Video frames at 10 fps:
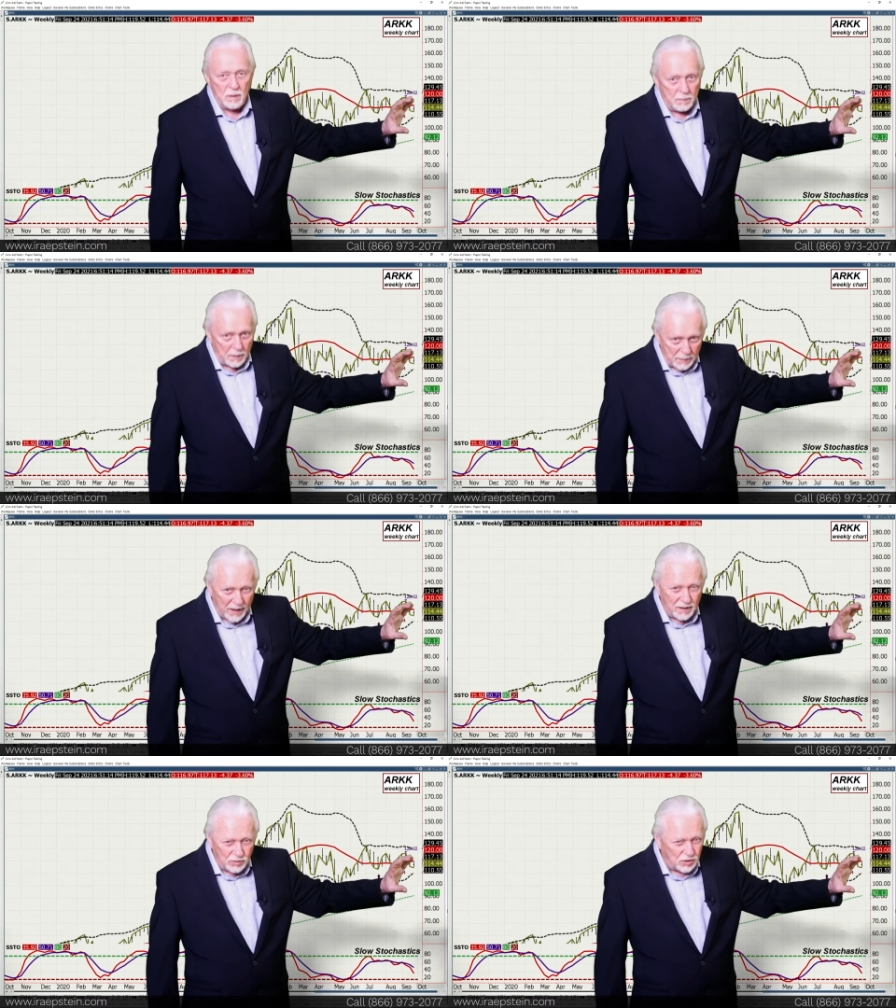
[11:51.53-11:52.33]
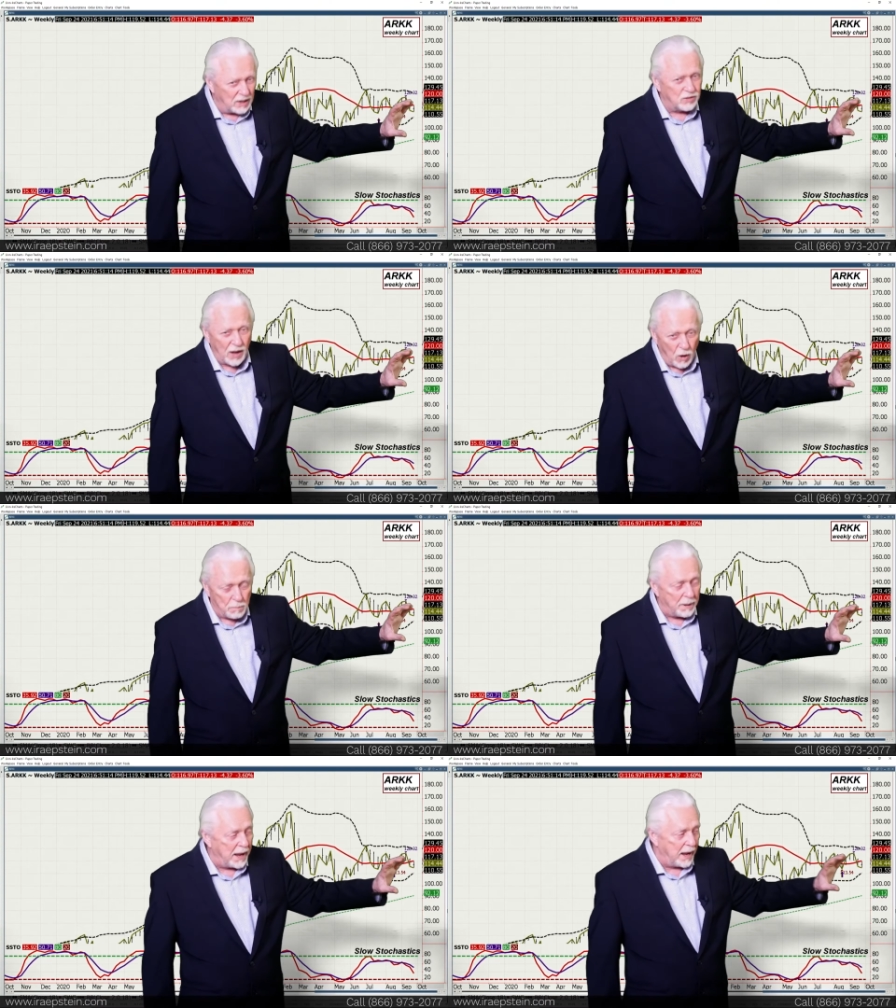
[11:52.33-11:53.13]
By making sense? I
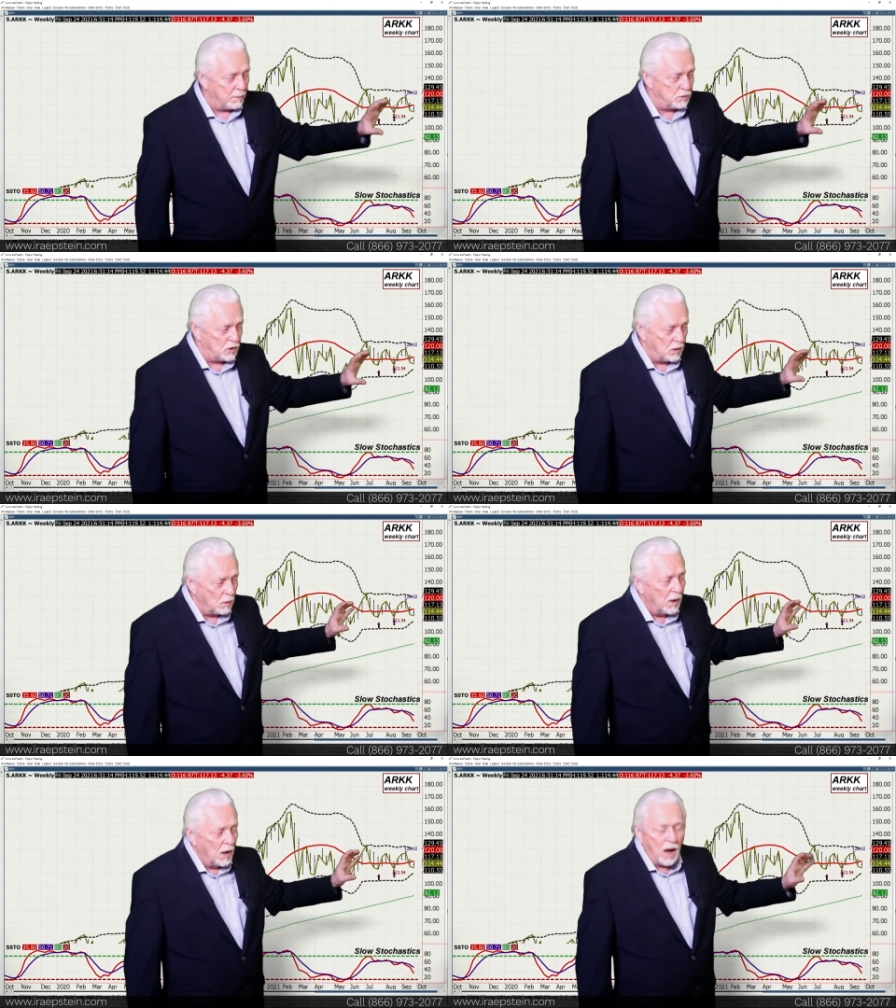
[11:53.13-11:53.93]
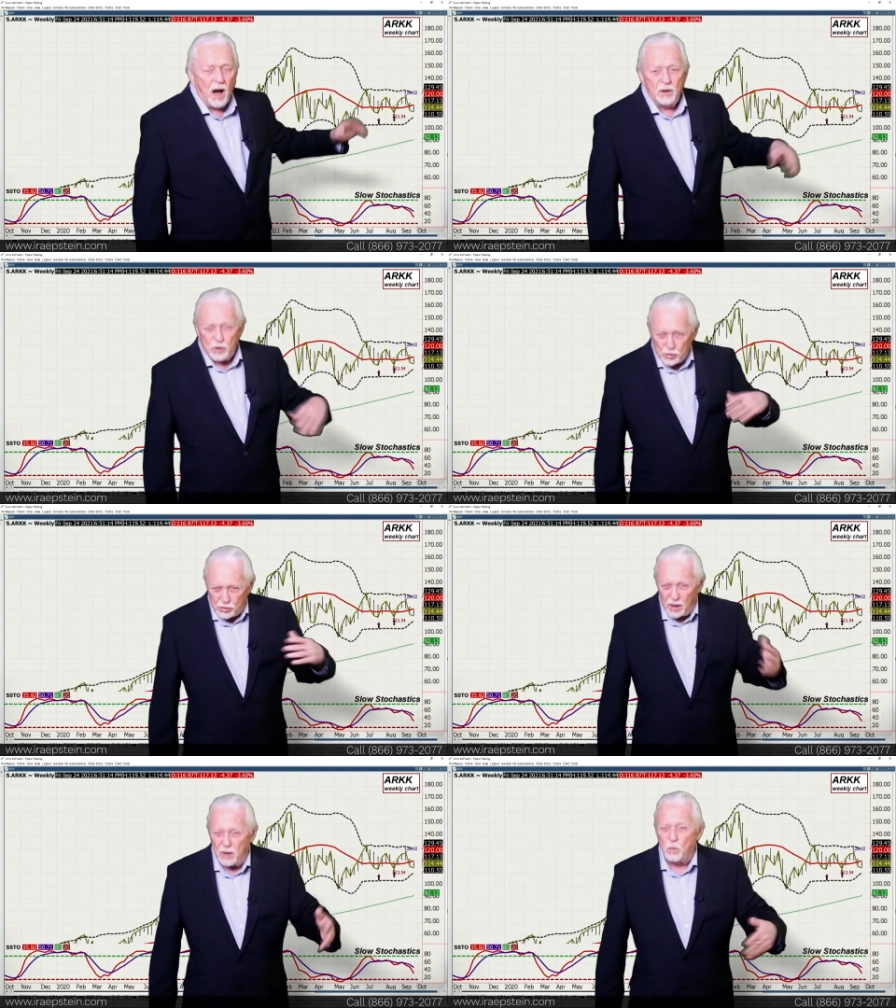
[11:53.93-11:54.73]
hope I am to you.
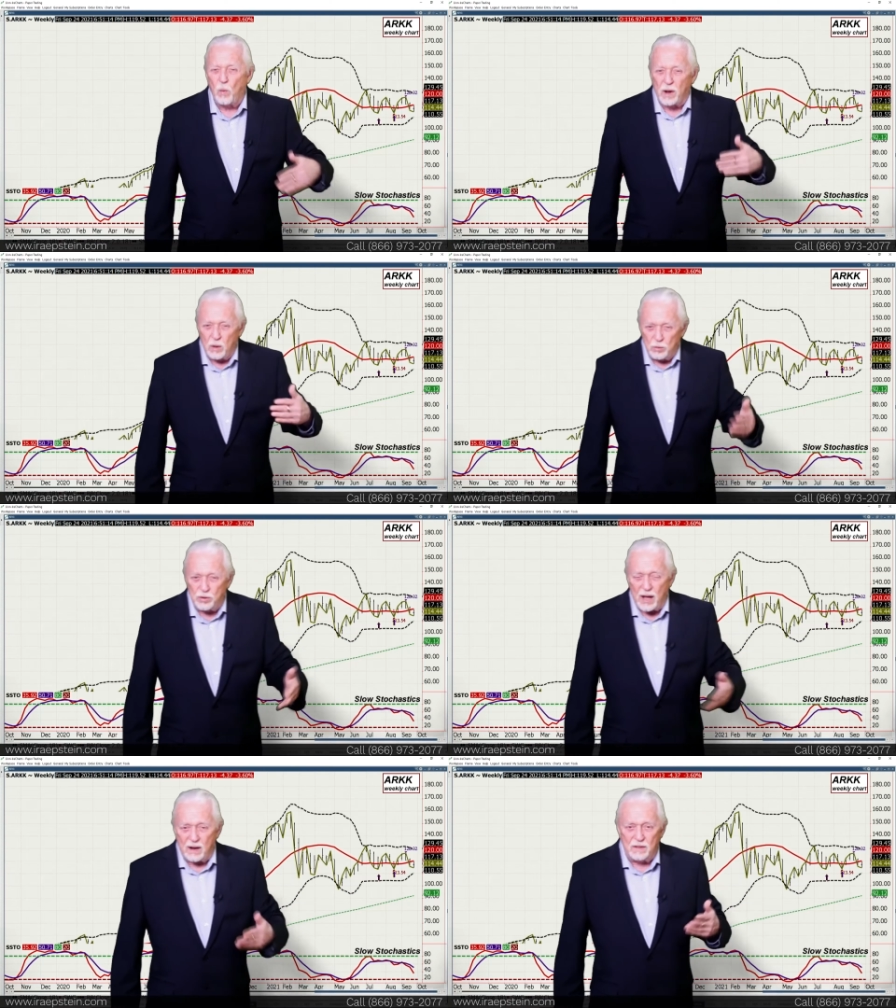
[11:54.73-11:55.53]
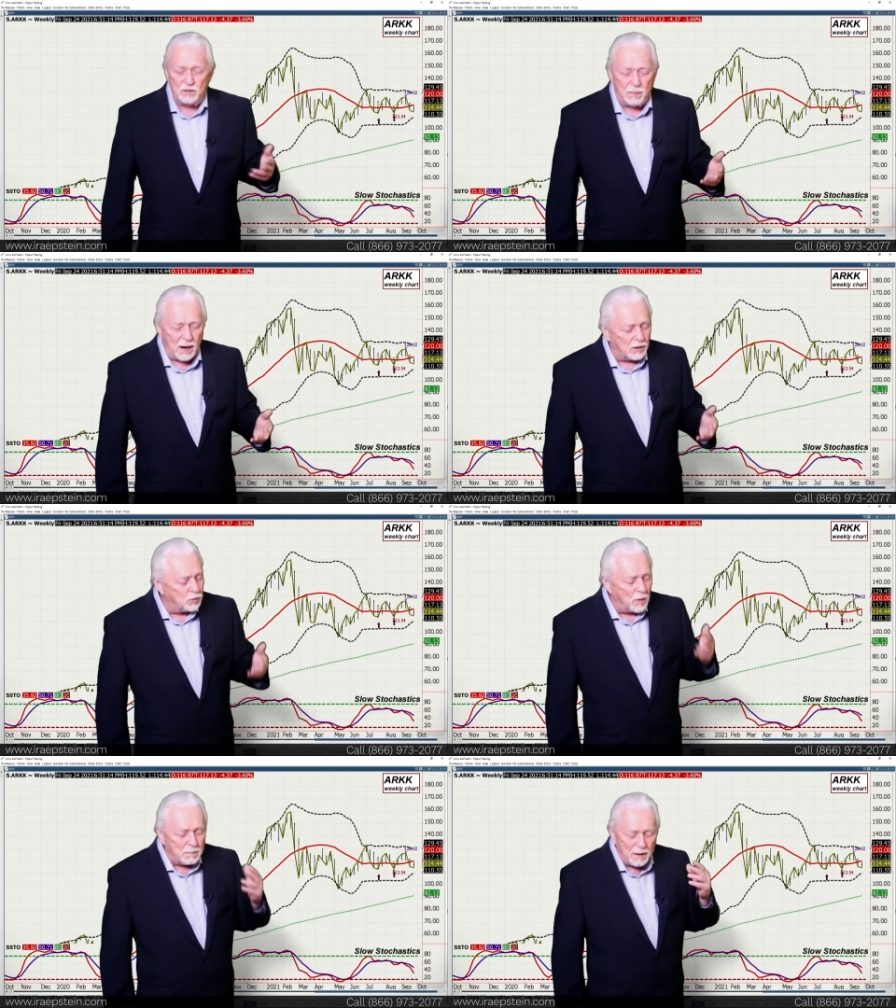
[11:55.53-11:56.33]
Understand what goes on in these
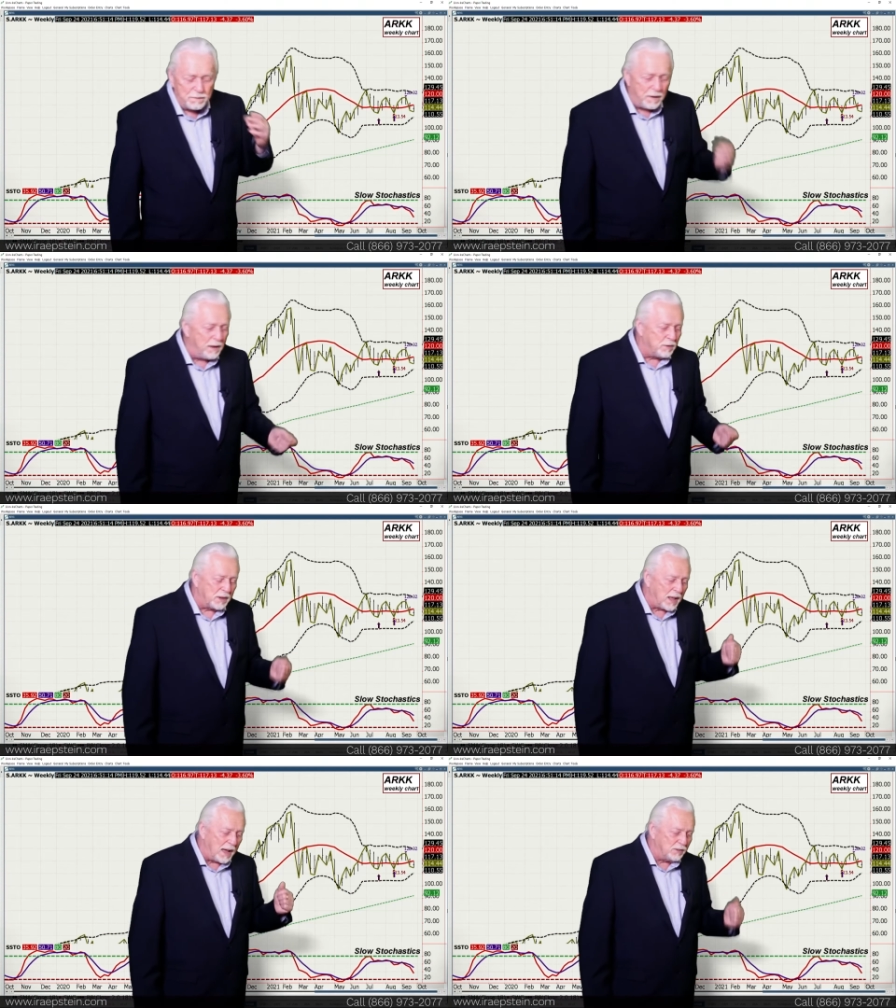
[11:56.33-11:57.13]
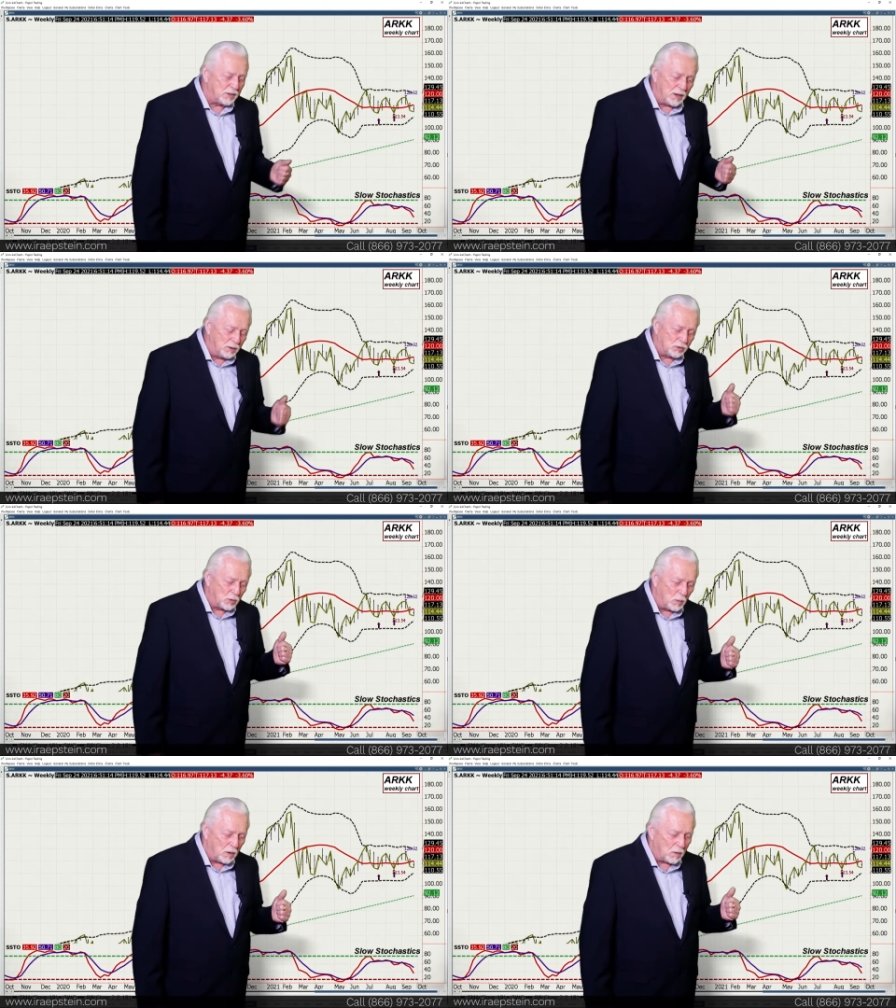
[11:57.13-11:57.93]
markets. One of my favorite guys that I used
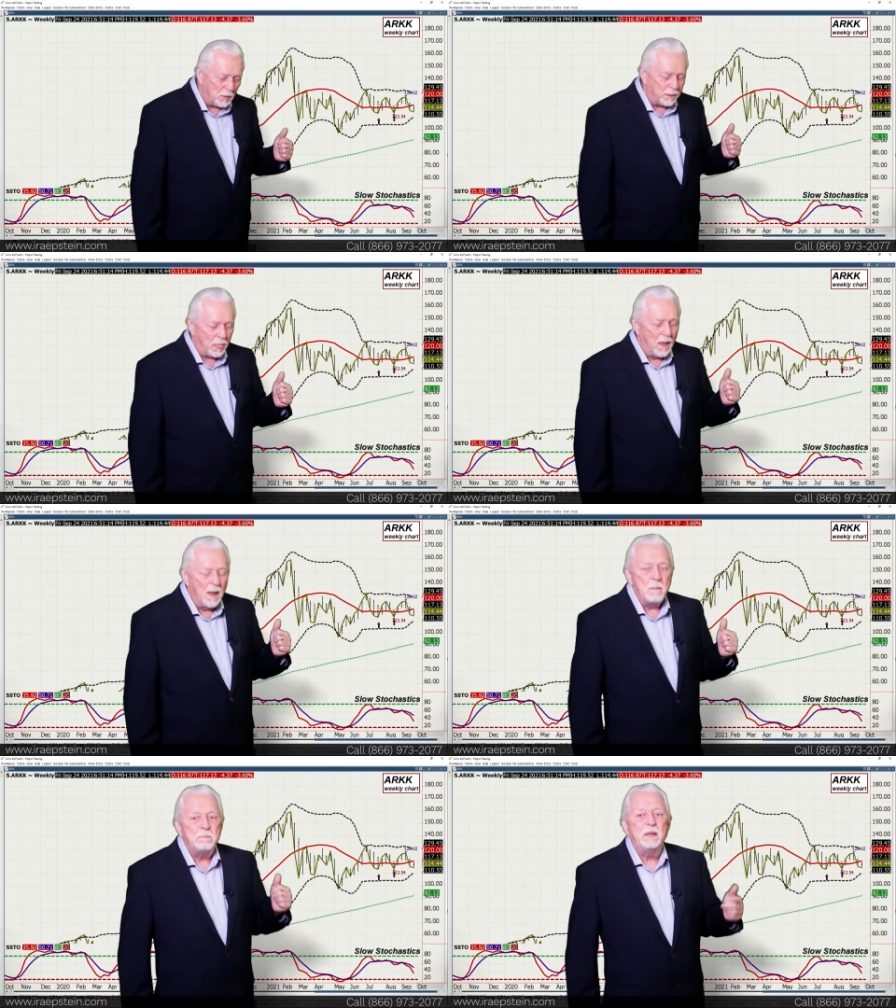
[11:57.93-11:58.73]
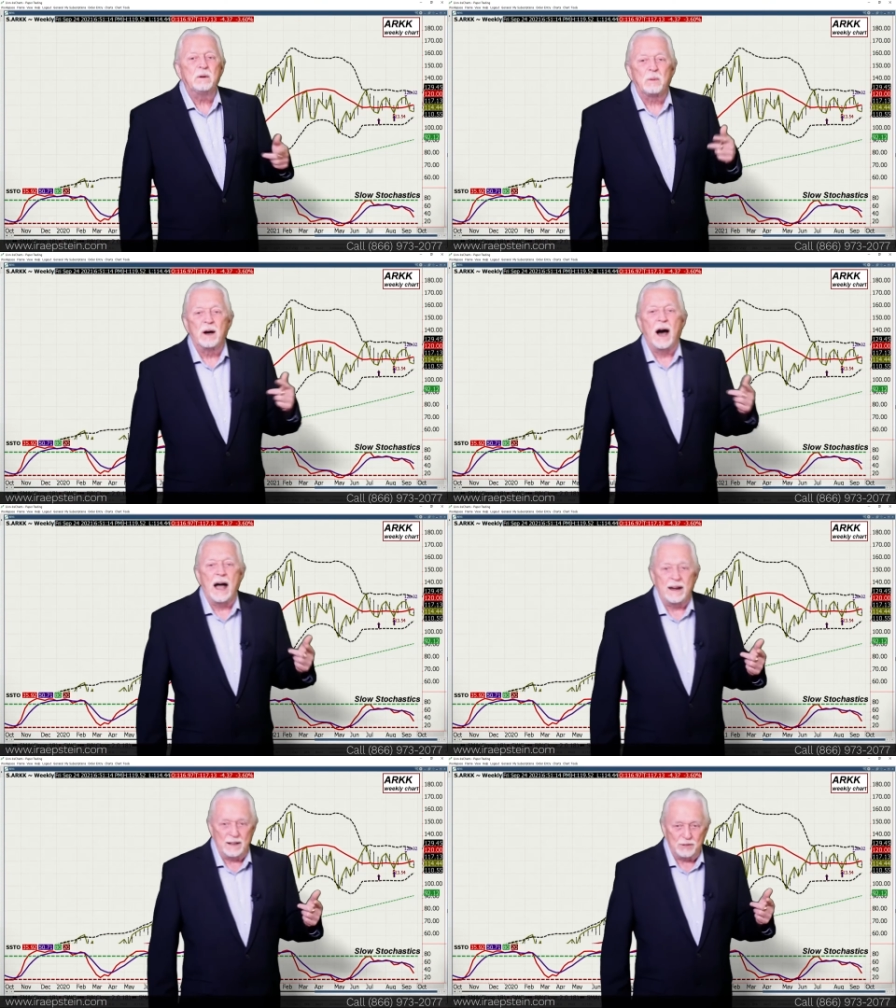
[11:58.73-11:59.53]
to work with, Peter
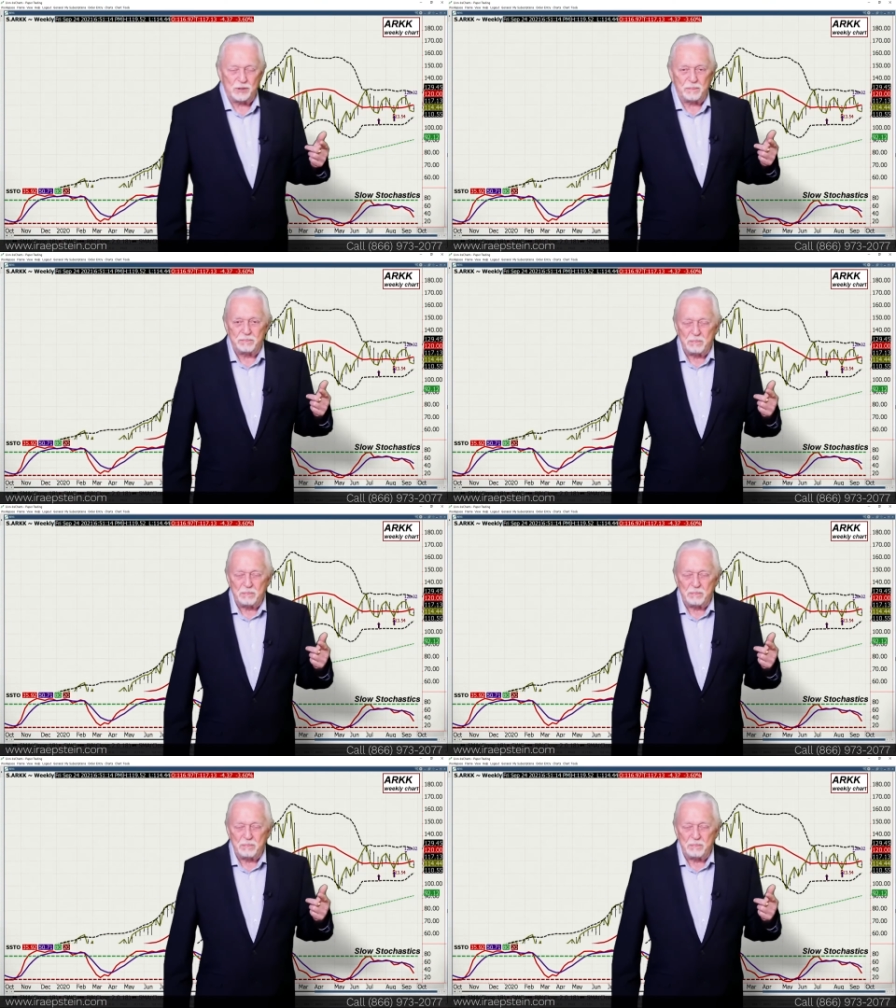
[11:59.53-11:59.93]
Eliades.